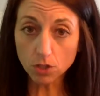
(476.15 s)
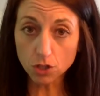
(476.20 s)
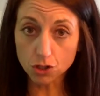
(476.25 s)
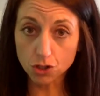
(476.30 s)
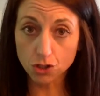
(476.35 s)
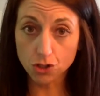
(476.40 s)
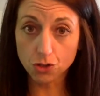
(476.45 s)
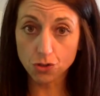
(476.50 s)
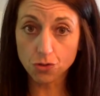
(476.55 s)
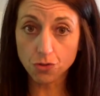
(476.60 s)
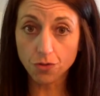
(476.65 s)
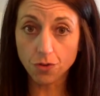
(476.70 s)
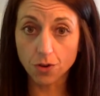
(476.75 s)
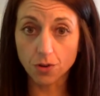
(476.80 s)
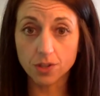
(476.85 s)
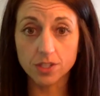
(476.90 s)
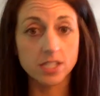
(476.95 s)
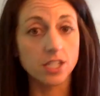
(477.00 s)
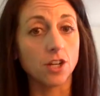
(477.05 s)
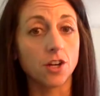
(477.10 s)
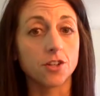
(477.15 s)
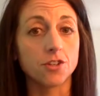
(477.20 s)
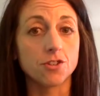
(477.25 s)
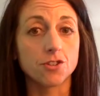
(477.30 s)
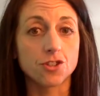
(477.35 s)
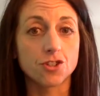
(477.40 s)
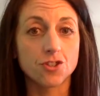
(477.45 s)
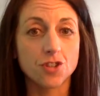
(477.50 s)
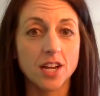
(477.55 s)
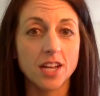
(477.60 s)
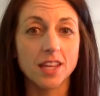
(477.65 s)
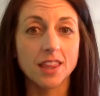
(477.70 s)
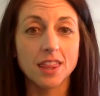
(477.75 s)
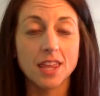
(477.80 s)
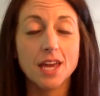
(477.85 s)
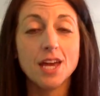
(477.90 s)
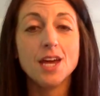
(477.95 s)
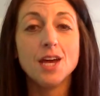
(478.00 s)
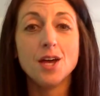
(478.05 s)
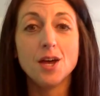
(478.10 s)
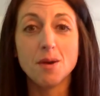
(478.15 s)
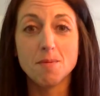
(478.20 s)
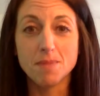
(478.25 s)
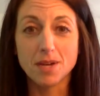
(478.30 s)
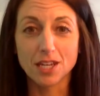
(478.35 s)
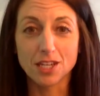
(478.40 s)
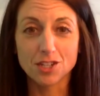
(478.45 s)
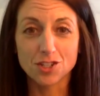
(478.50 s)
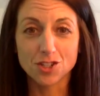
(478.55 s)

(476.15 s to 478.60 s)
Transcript: 2, focusing on your strength, making